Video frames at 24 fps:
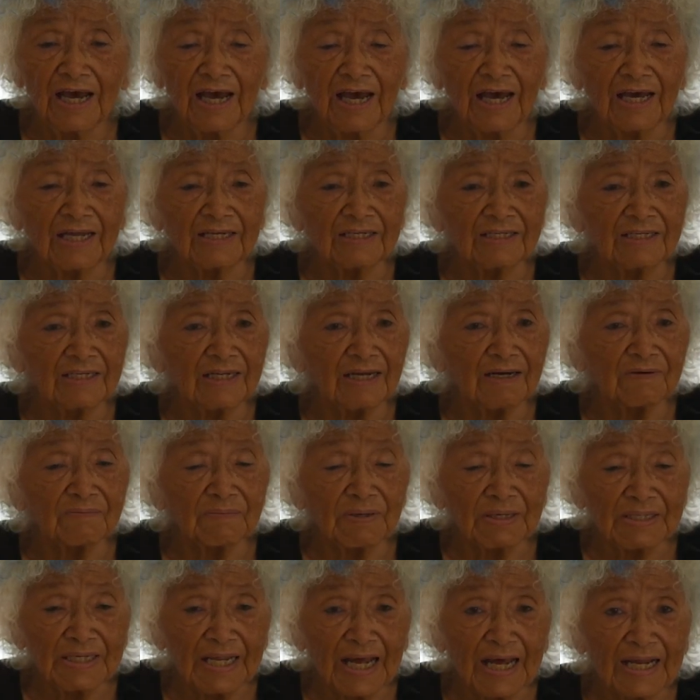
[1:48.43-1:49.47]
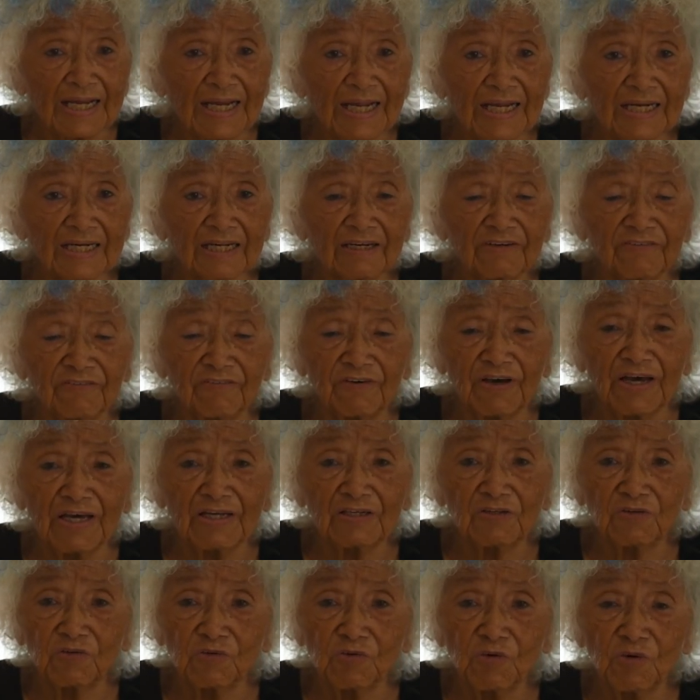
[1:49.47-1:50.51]
And my dad had a
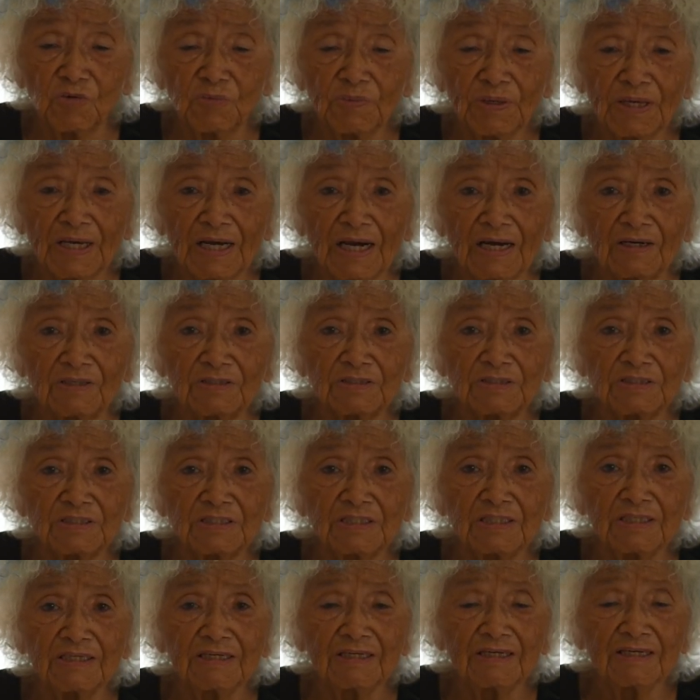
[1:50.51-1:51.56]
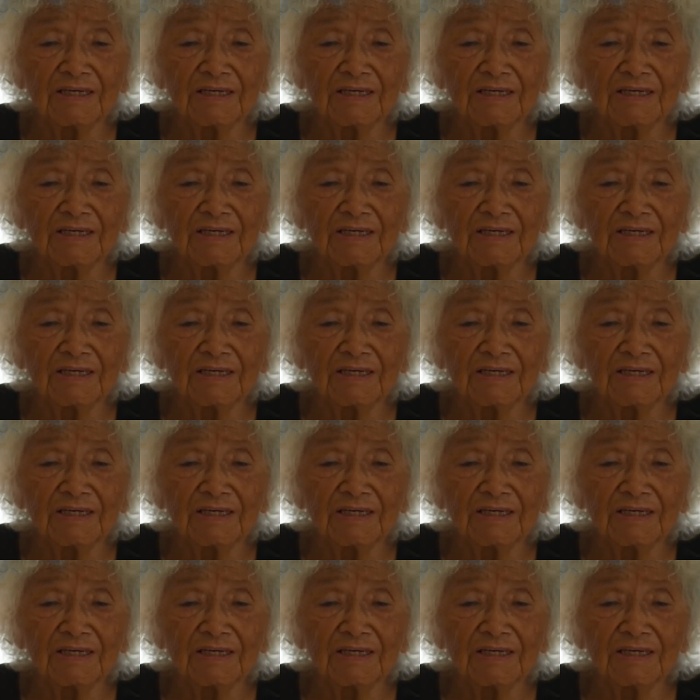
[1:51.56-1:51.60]
cafe and a rooming house.